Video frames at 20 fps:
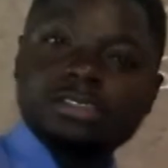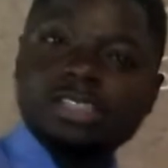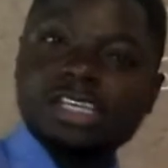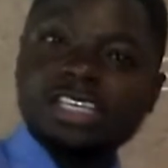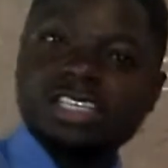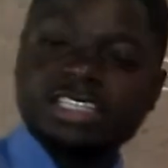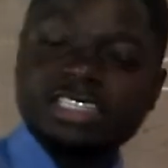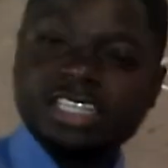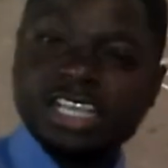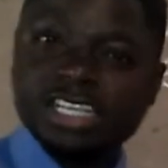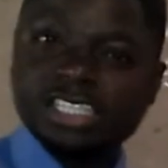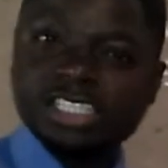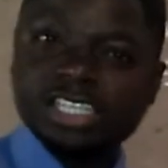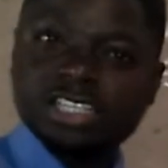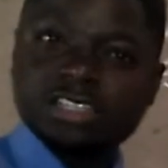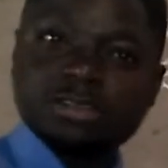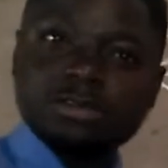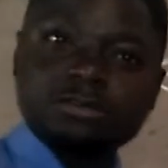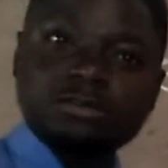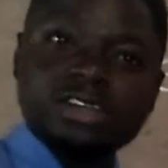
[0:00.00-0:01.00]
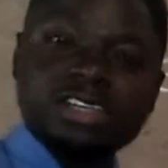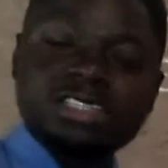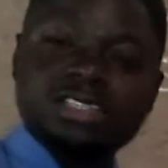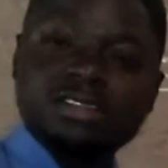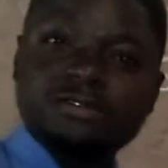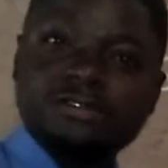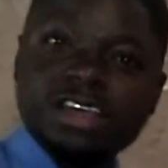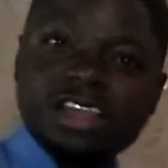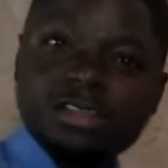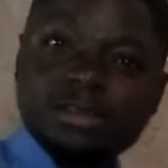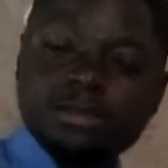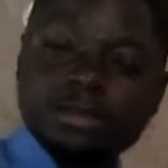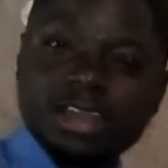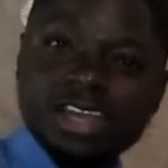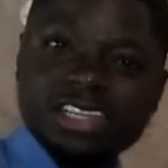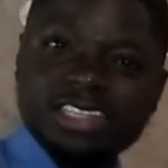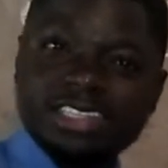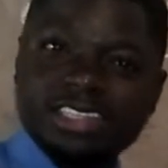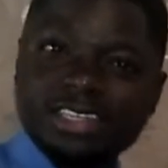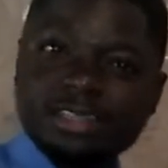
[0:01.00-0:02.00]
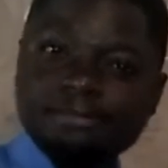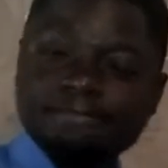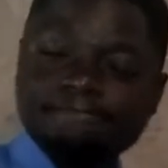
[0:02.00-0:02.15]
the stages of cervical cancer